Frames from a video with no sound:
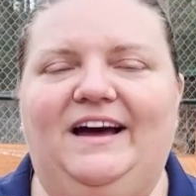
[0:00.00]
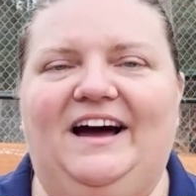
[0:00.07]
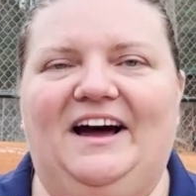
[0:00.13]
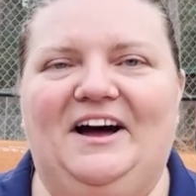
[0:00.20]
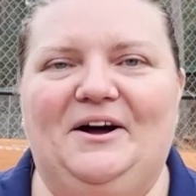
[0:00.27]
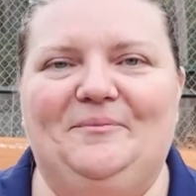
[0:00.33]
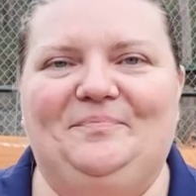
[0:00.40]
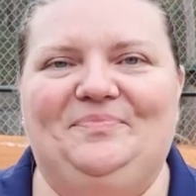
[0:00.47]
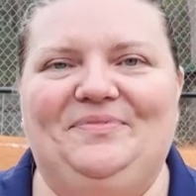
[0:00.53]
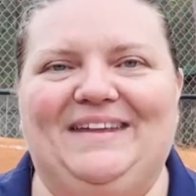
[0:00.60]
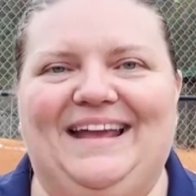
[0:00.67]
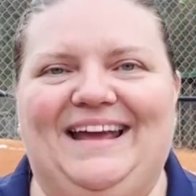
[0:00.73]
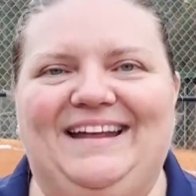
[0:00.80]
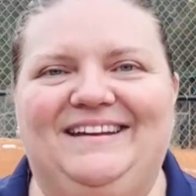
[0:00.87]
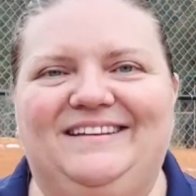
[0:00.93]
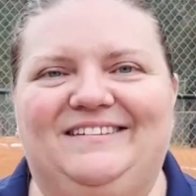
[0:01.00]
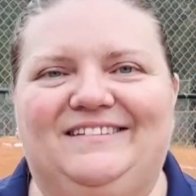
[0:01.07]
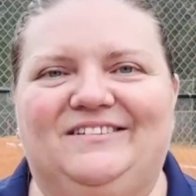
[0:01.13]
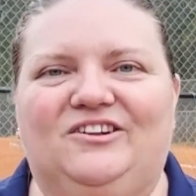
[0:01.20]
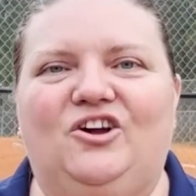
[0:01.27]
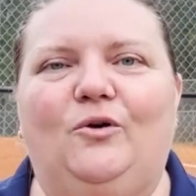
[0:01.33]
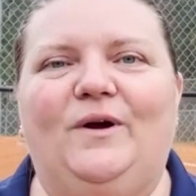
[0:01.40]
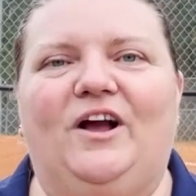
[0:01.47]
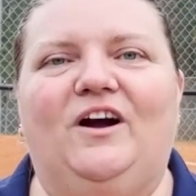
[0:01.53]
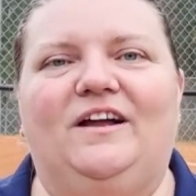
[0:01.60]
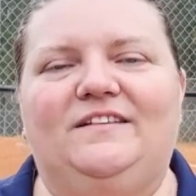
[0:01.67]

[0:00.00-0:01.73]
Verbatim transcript: Um, and going on,